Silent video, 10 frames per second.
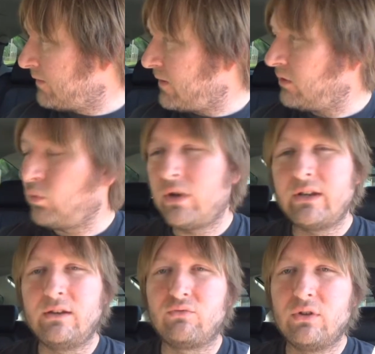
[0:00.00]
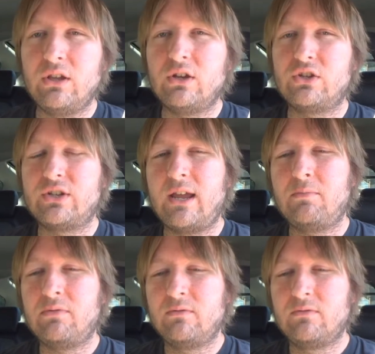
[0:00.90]
found one in really good
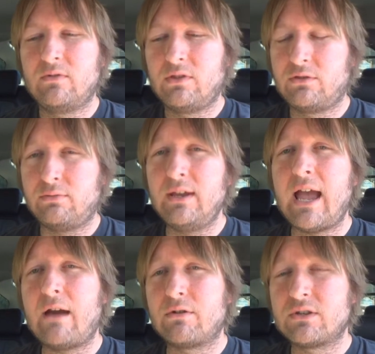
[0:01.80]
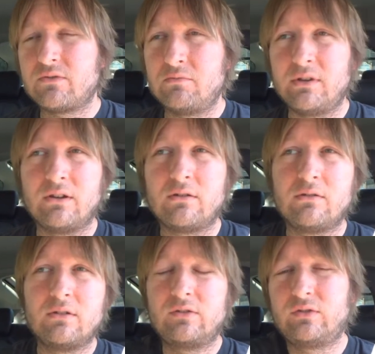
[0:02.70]
shape 3 hours from here.
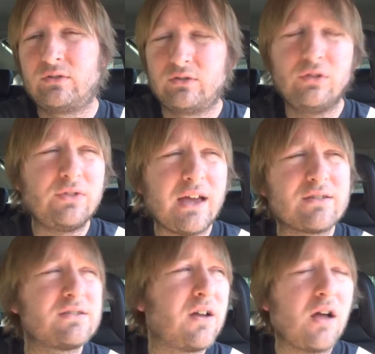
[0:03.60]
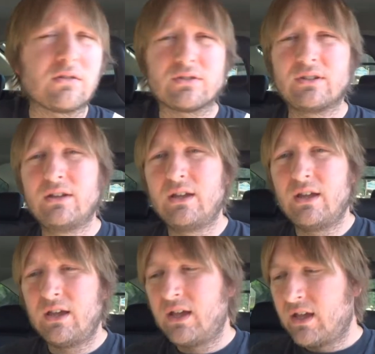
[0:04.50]
$2,000,
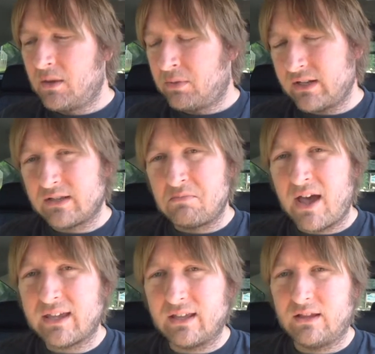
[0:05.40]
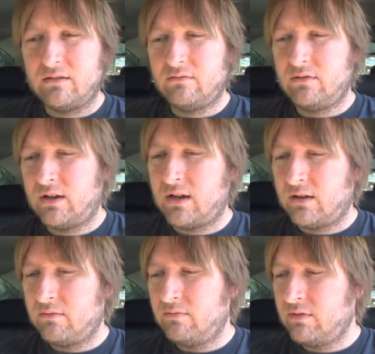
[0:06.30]
but it's immaculate.
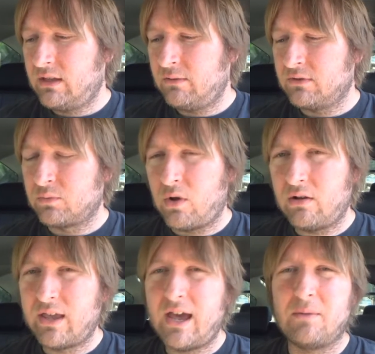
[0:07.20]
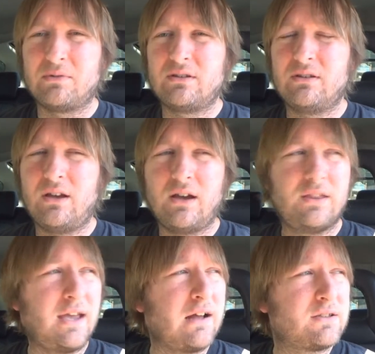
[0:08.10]
It was well kept.
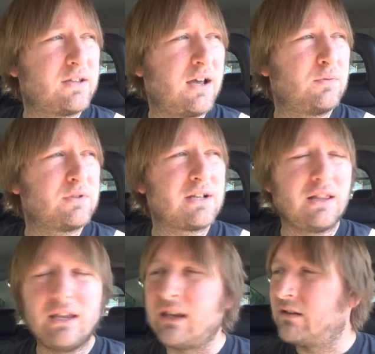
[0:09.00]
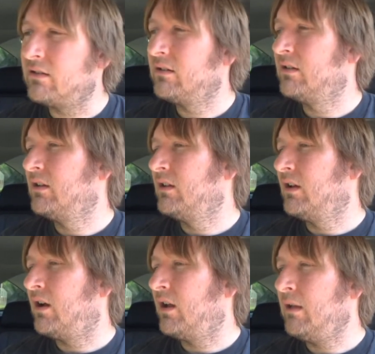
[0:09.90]
The outside was clean.
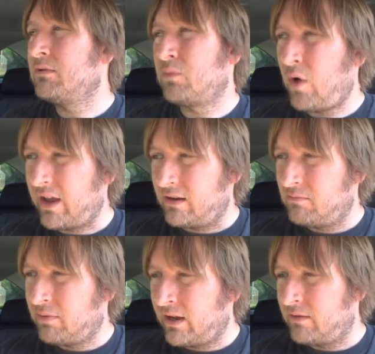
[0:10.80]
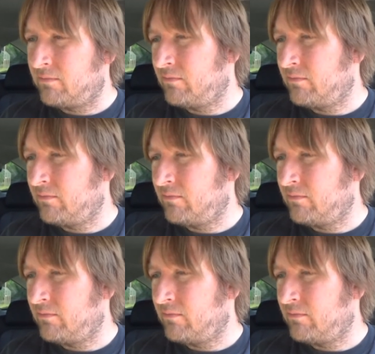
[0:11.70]
It was white, but